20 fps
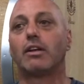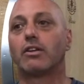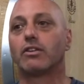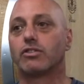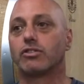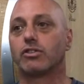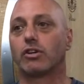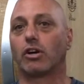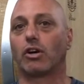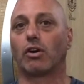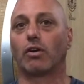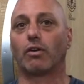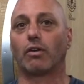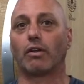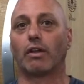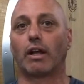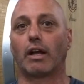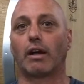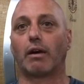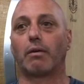So
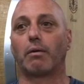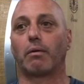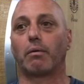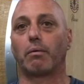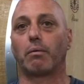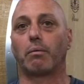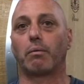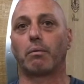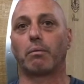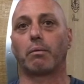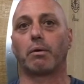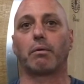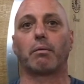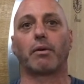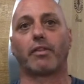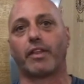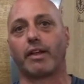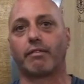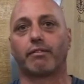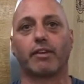
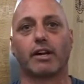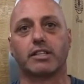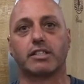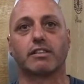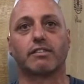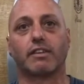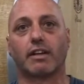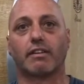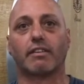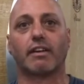with the influx of